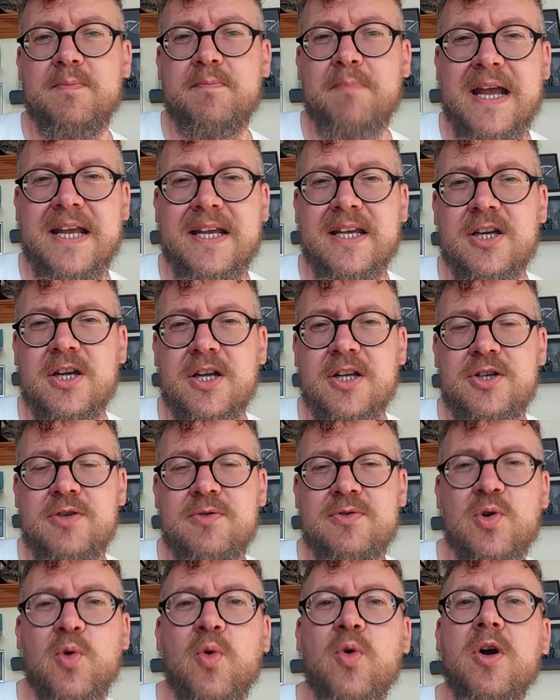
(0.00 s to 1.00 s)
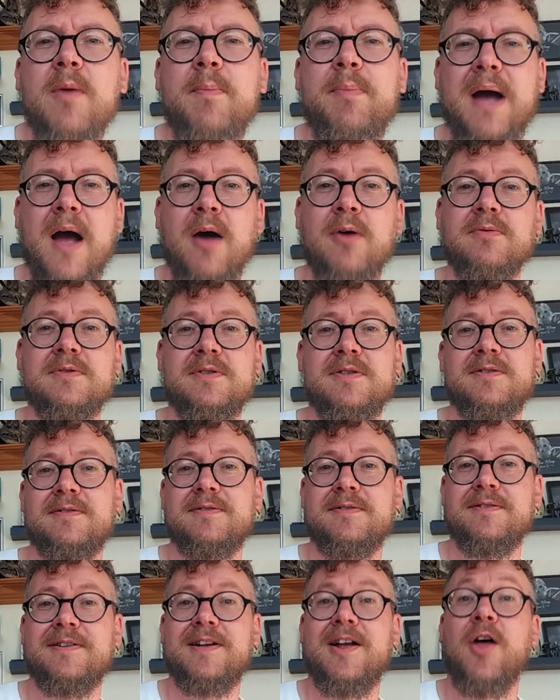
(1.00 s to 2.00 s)
Mate, can you talk about
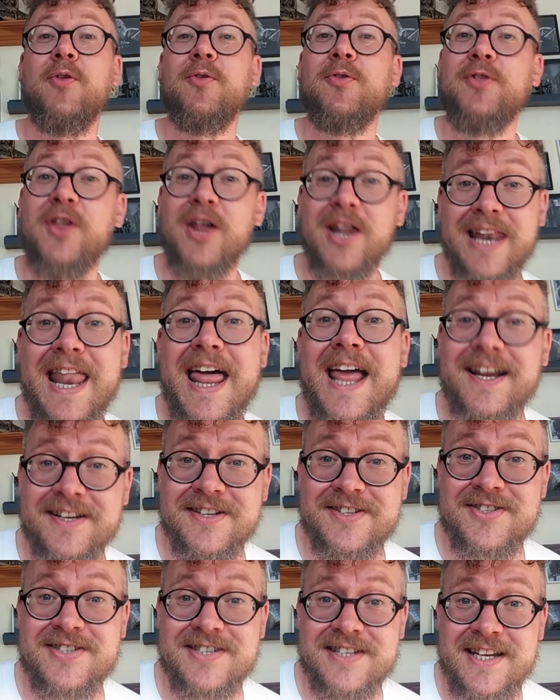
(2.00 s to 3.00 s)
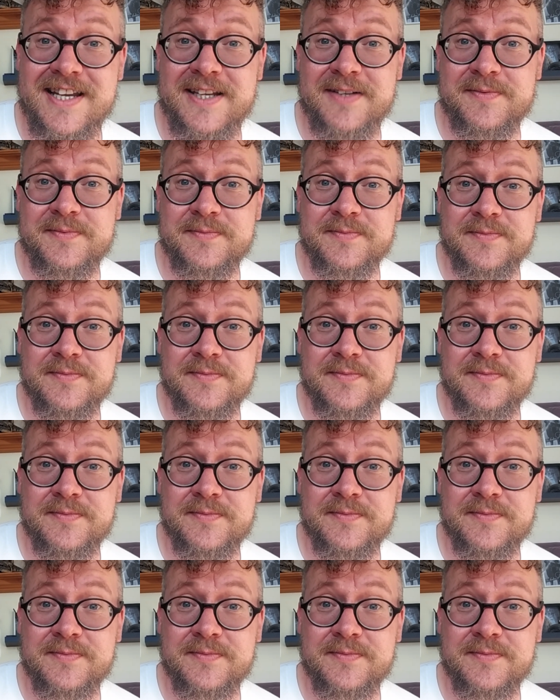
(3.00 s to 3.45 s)
The Legacy?